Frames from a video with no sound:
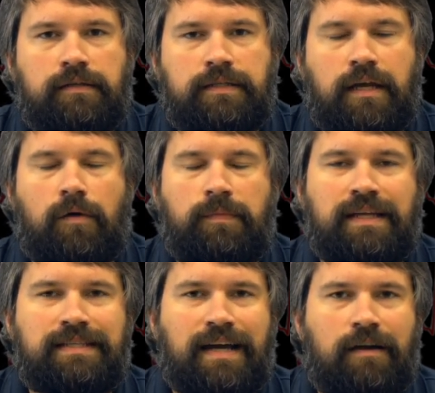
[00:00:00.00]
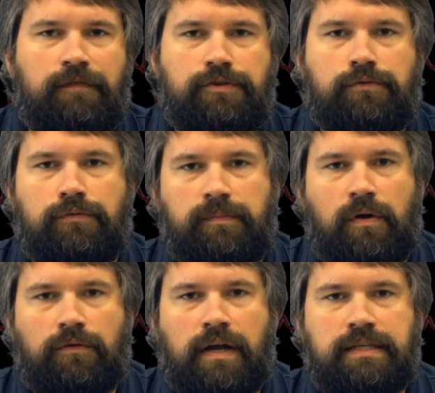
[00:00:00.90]
to help the entire ventricle
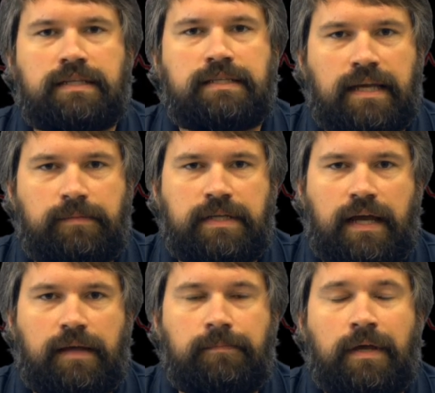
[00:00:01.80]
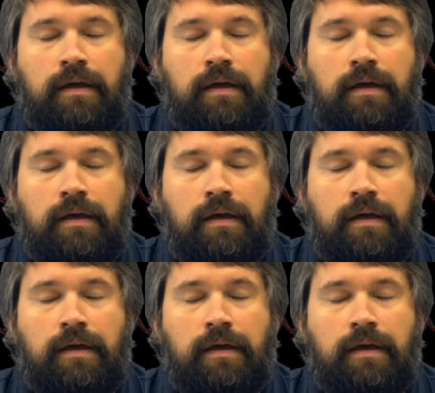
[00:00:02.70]
depolarize at the same time.